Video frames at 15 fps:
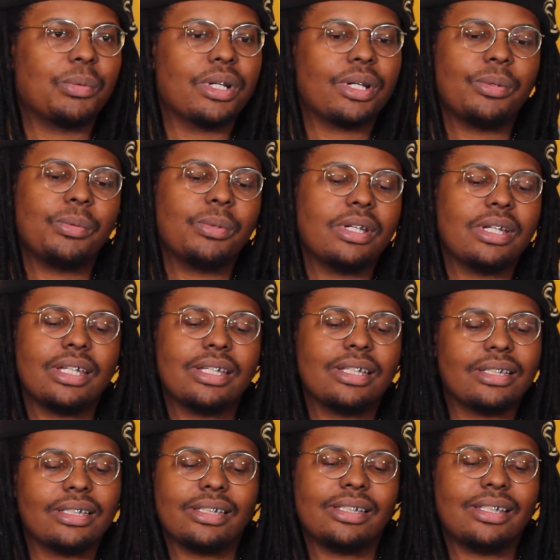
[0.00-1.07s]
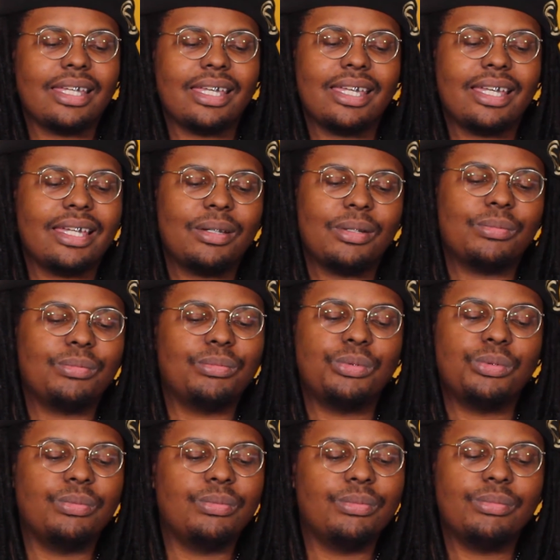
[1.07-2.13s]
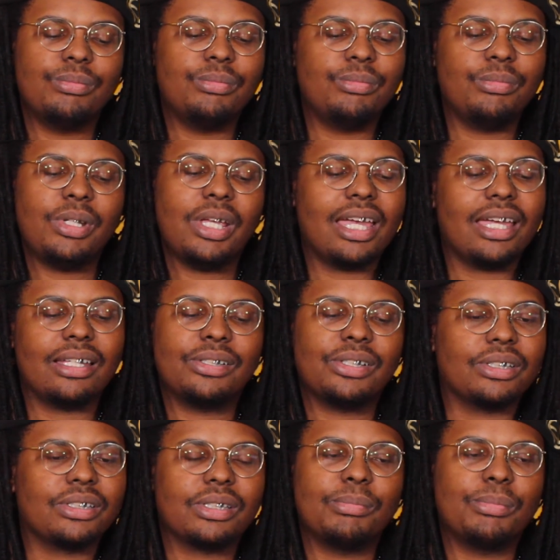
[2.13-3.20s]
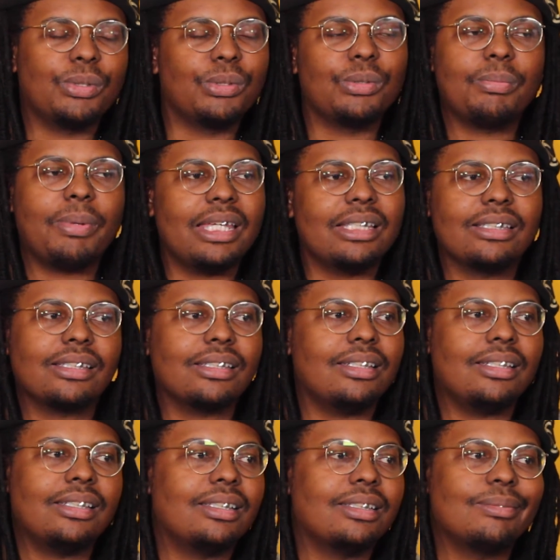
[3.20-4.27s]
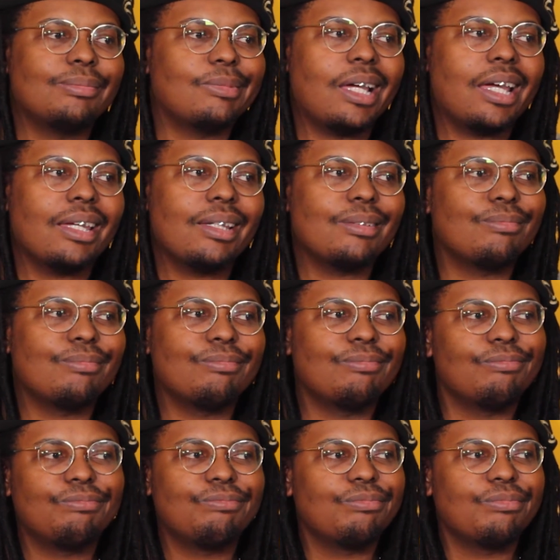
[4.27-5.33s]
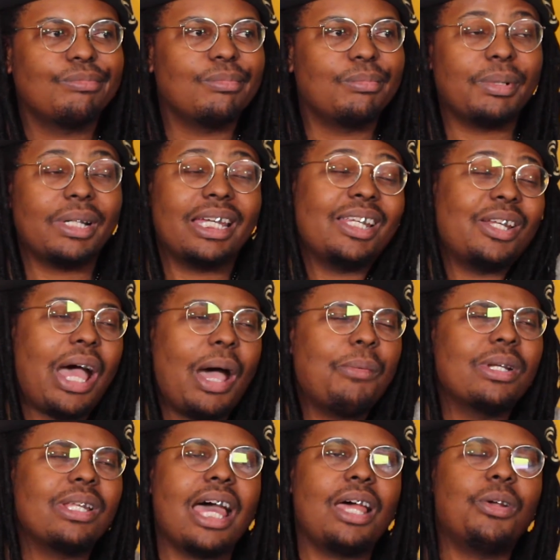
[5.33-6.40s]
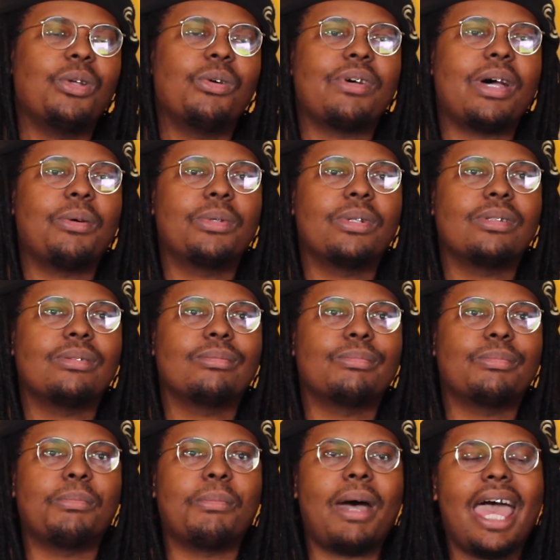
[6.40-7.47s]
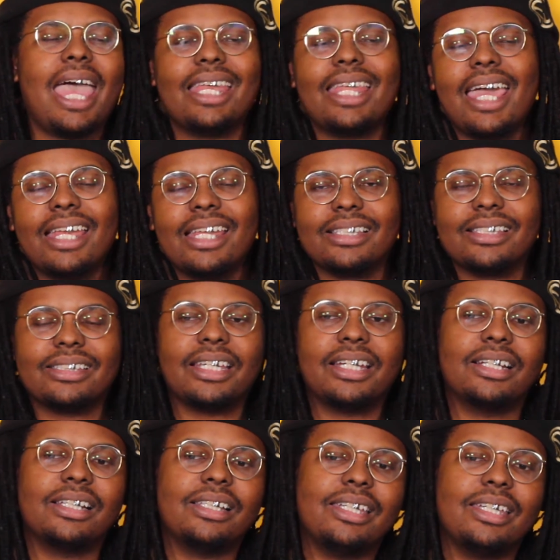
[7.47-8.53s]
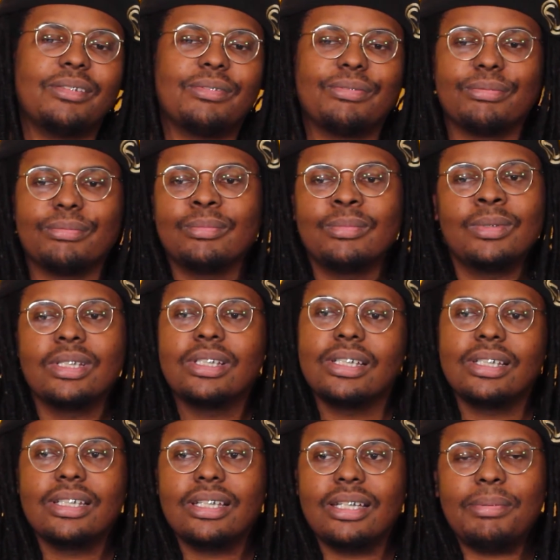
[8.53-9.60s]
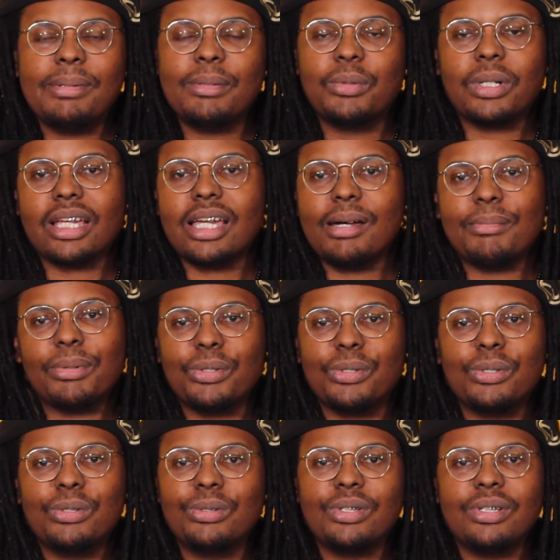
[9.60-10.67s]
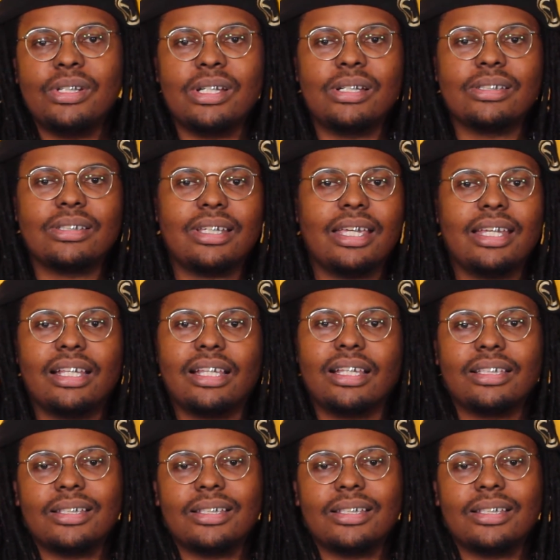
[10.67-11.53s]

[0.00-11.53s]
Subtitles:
I'm working with, and just the booth basically. Like, but I don't know if I would mind that necessarily if people want to come through. You know what I'm saying?